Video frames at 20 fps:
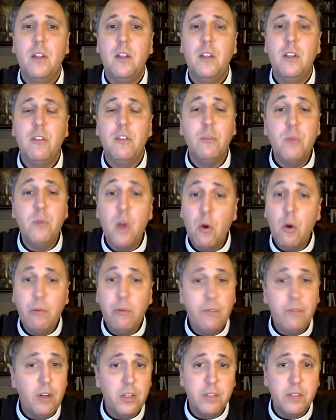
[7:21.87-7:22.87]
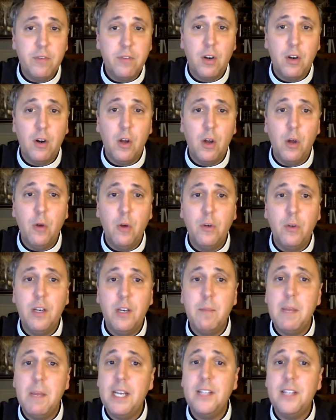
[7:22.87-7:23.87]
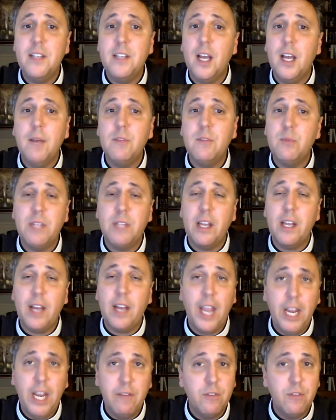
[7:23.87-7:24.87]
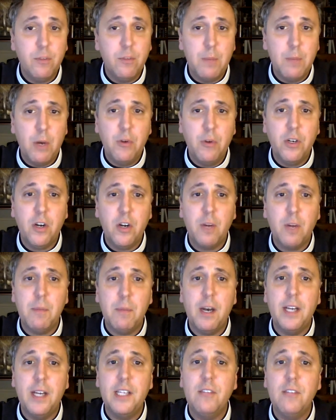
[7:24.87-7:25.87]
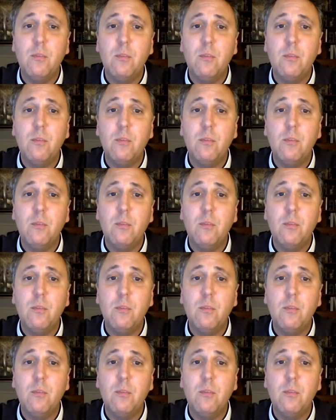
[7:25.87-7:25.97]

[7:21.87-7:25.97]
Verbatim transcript: Through no fault of our own, and many times without a hateful bone in our bodies,